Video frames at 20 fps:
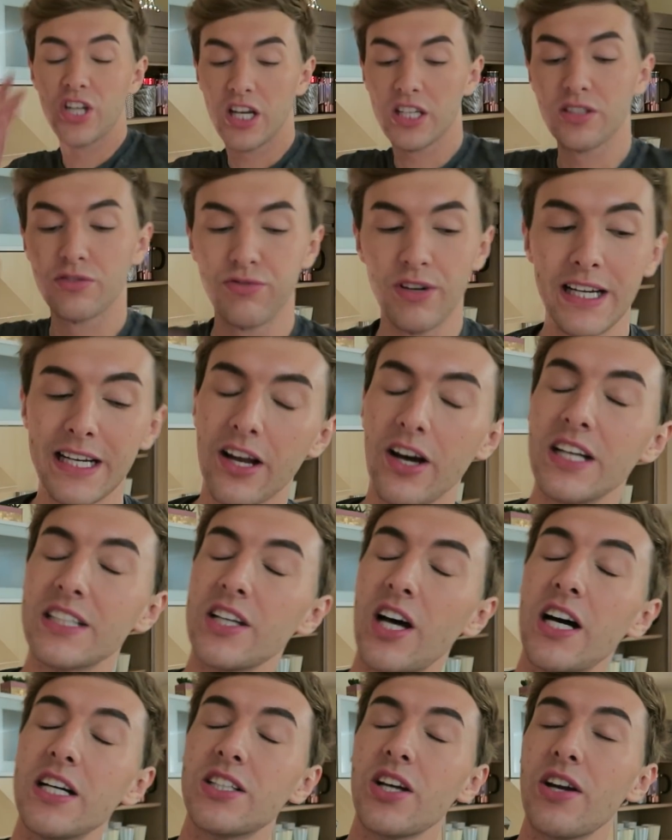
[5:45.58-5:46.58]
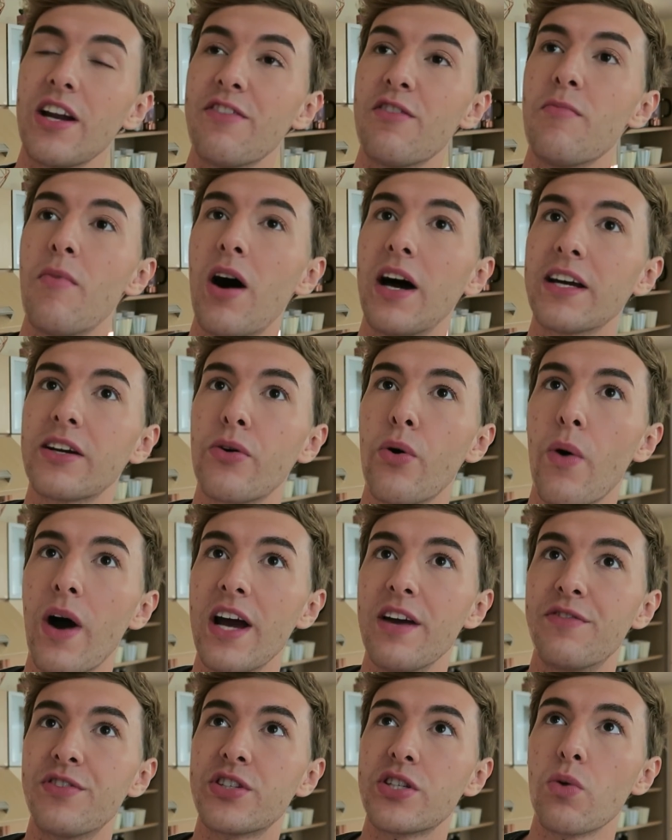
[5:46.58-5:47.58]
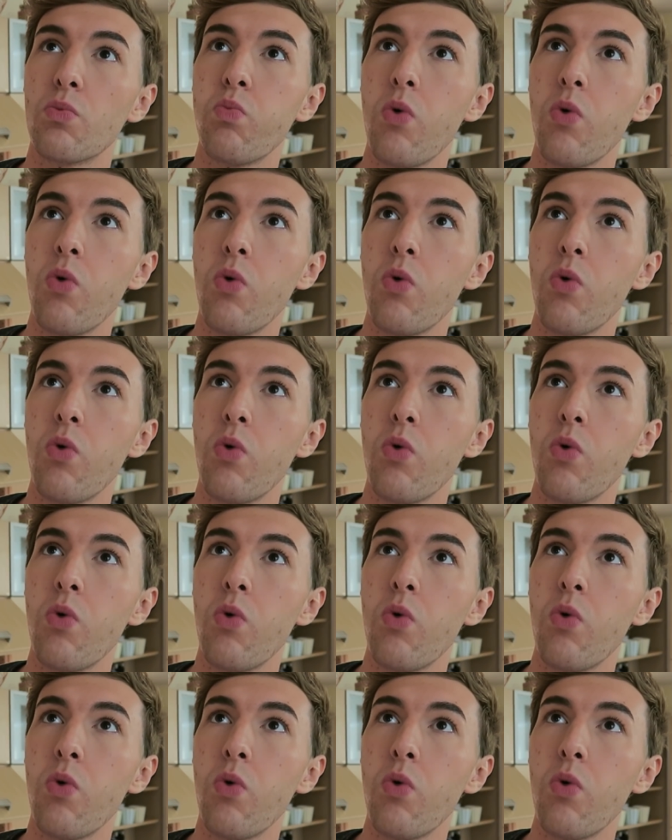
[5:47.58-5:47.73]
just realised I don't have a microwave, so